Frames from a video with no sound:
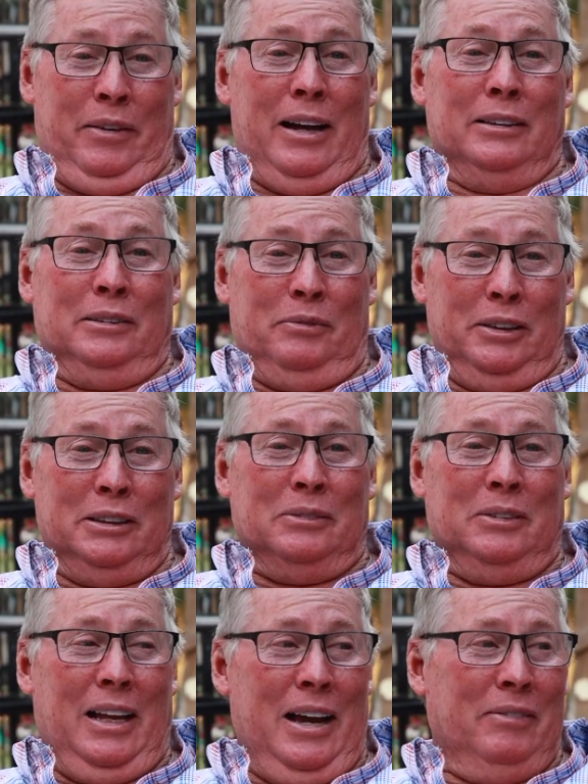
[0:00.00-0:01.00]
Bowles a fish
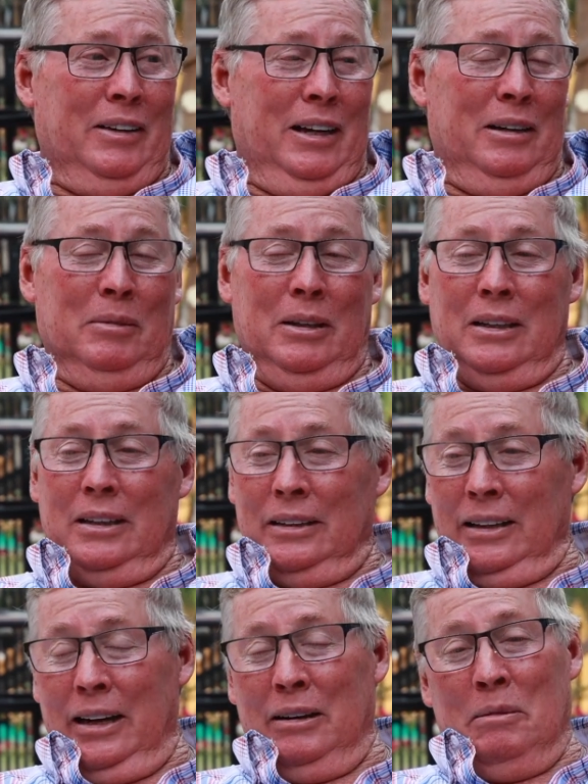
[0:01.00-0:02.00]
of a lifetime,
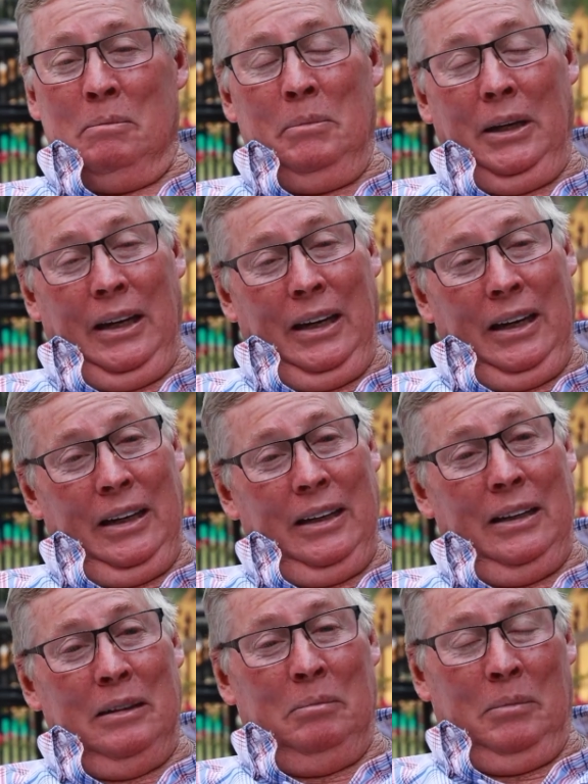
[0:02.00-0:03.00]
they are
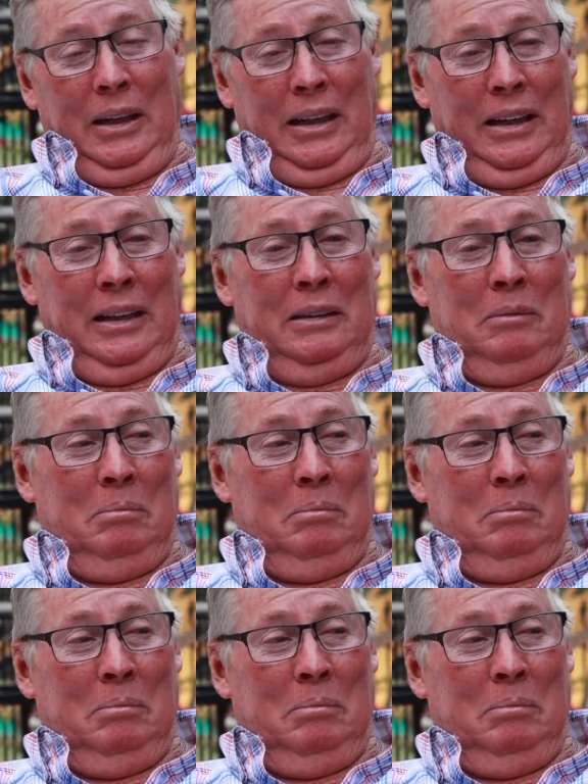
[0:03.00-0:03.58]
mean, mean,